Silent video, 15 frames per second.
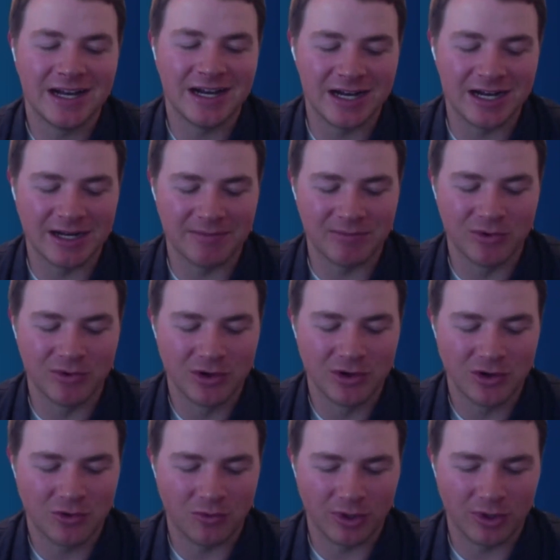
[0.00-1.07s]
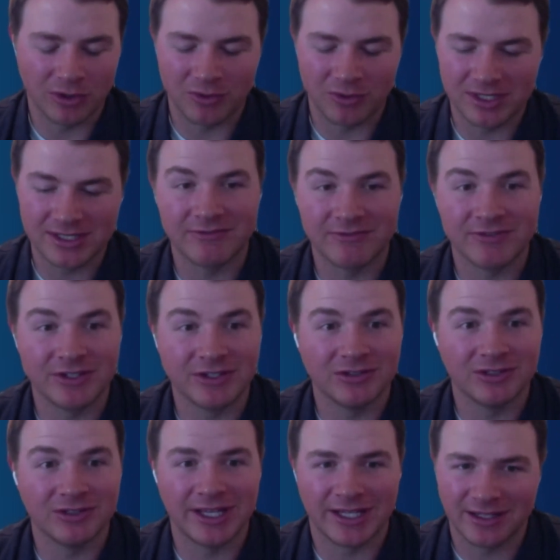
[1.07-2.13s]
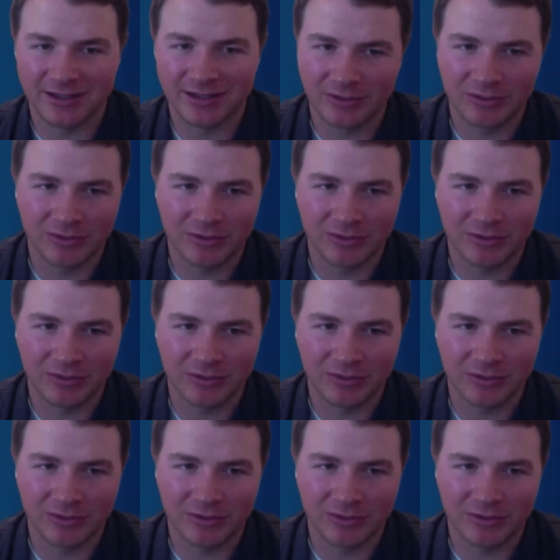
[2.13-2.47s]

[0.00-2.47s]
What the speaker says: What are ones that feel like